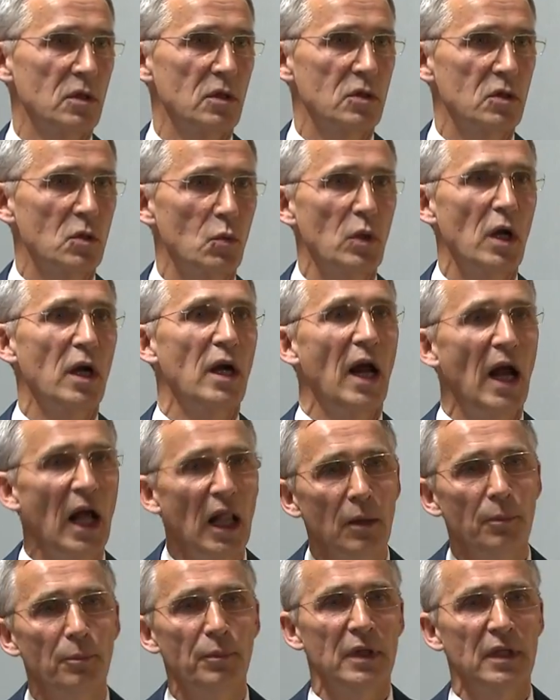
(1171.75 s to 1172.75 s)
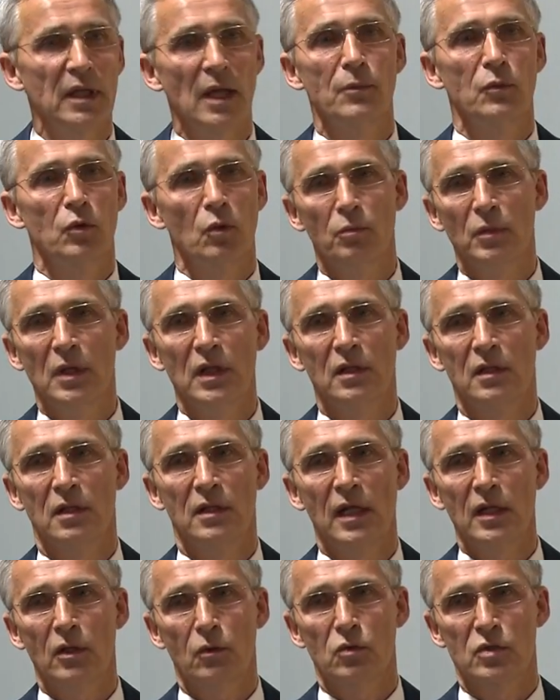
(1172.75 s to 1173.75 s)
So we are helping them to meet
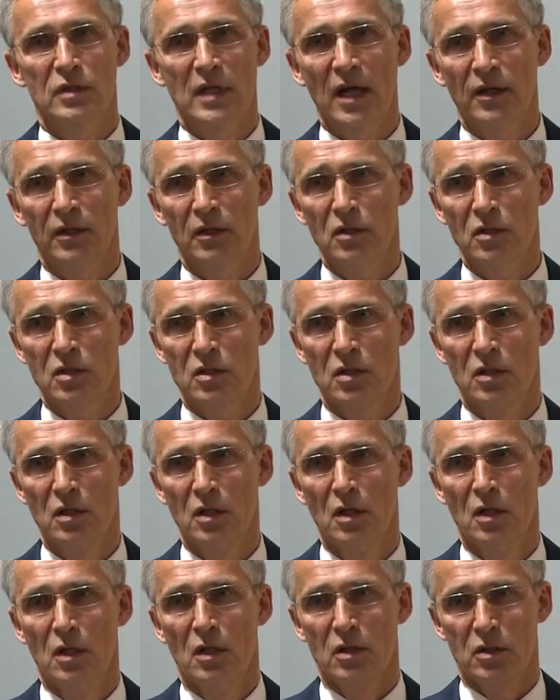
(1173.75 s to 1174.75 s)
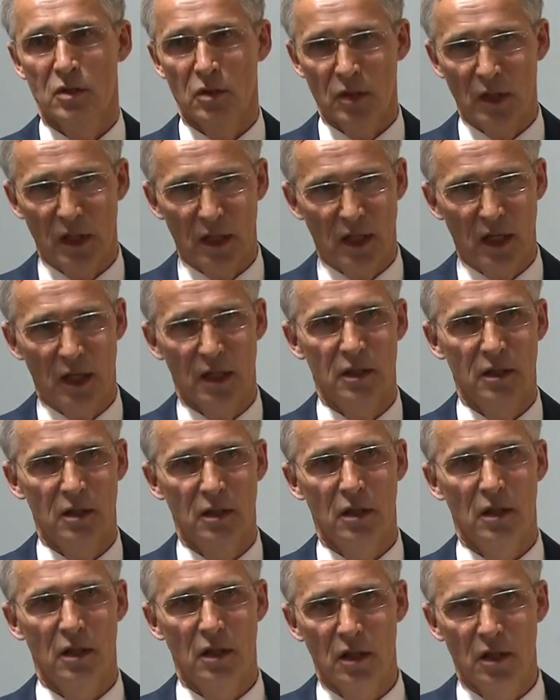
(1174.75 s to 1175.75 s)
NATO standards so they can
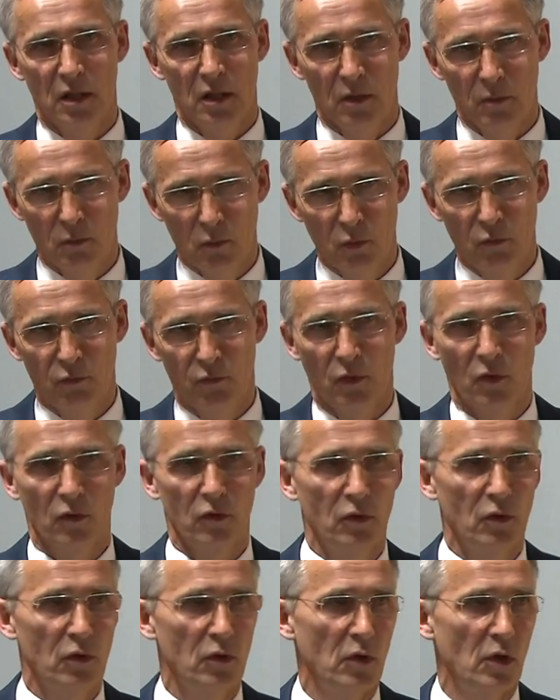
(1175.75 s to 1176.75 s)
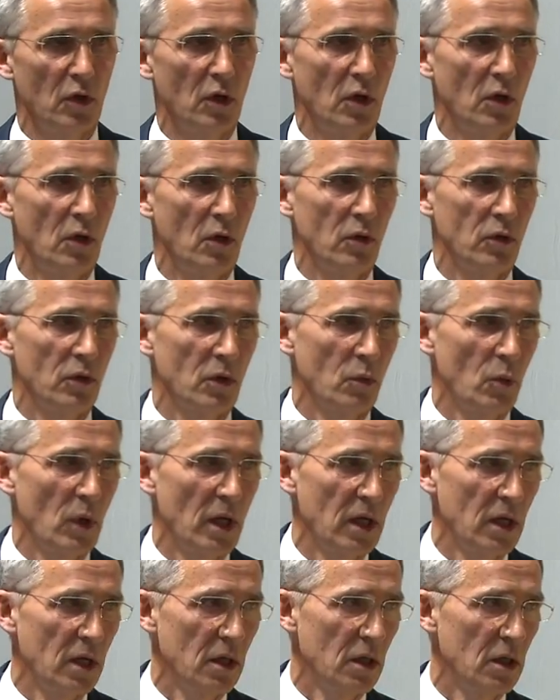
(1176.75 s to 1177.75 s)
move further on their
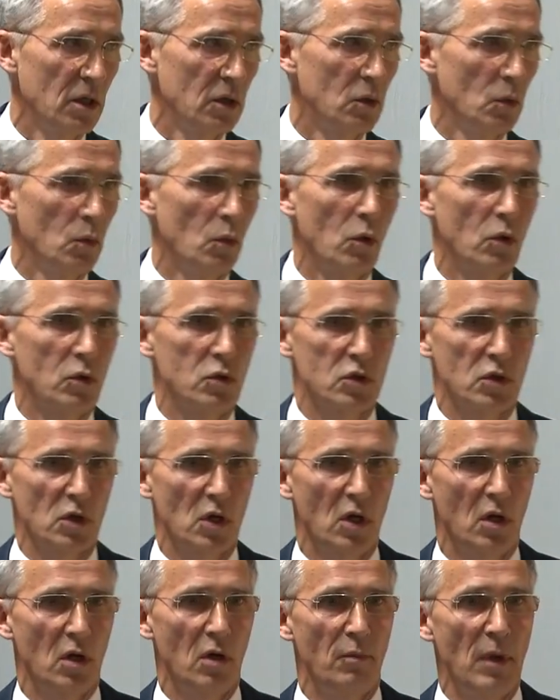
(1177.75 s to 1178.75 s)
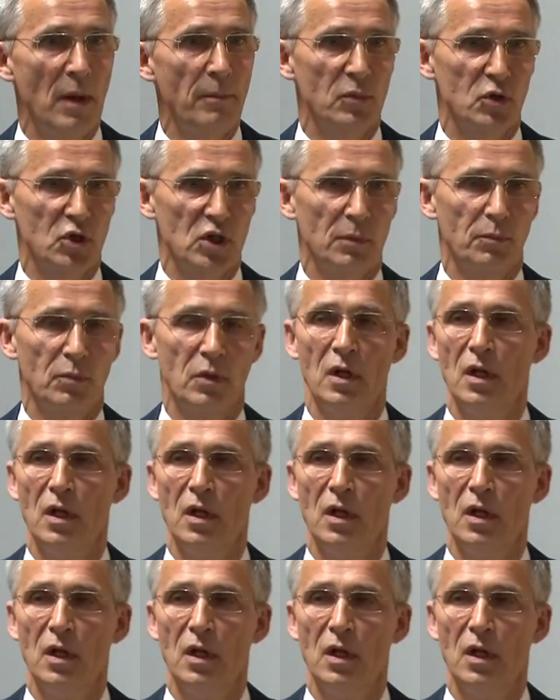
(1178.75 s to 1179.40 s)
way towards membership.